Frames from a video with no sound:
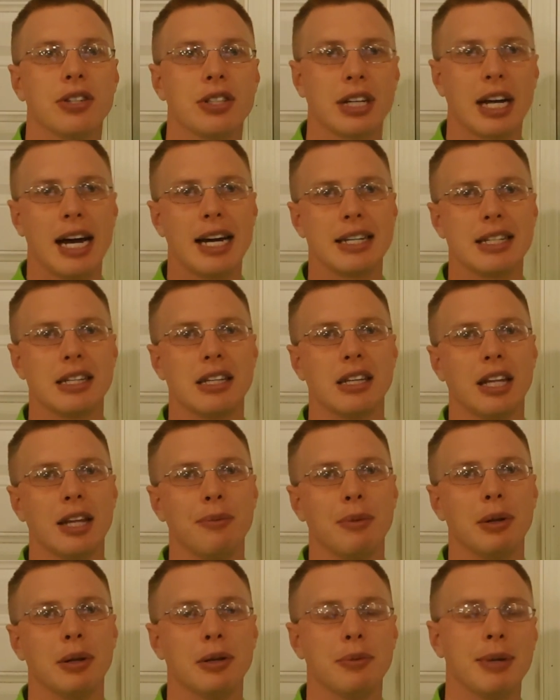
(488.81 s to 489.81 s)
Sky's the
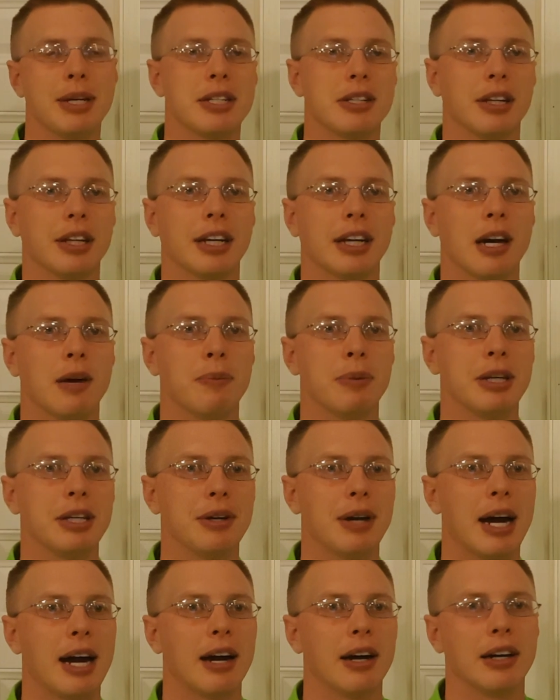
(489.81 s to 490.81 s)
limit. It depends on the company
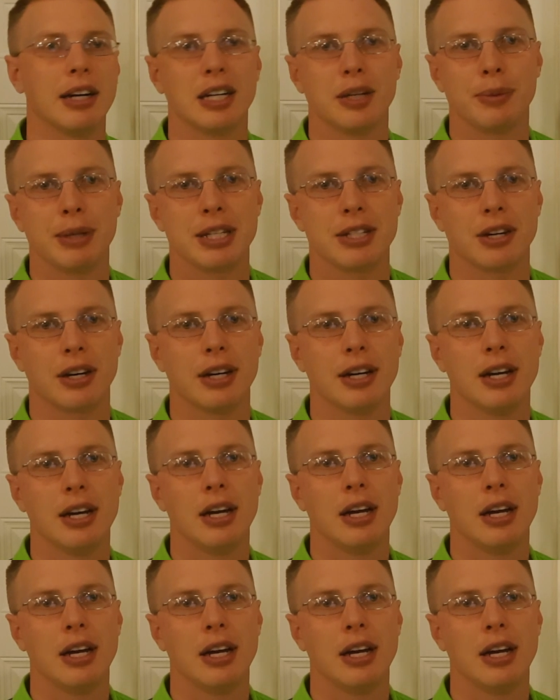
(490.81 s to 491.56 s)
you hire, and it depends on